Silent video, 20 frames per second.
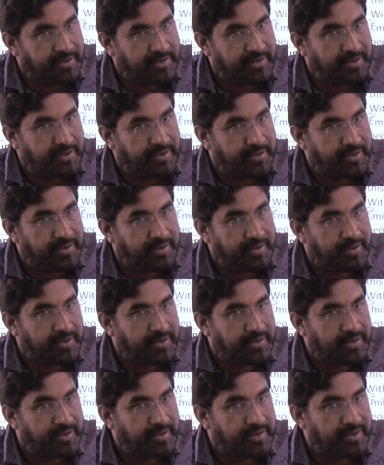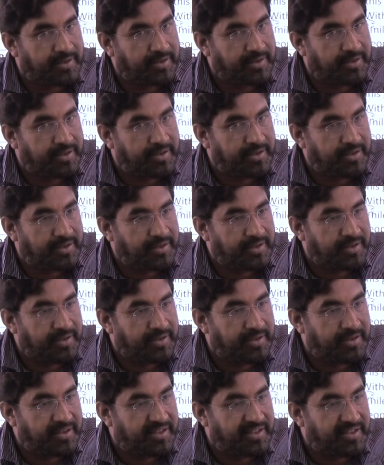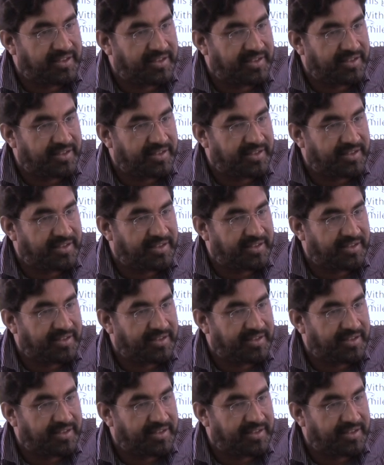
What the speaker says: Nothing is said.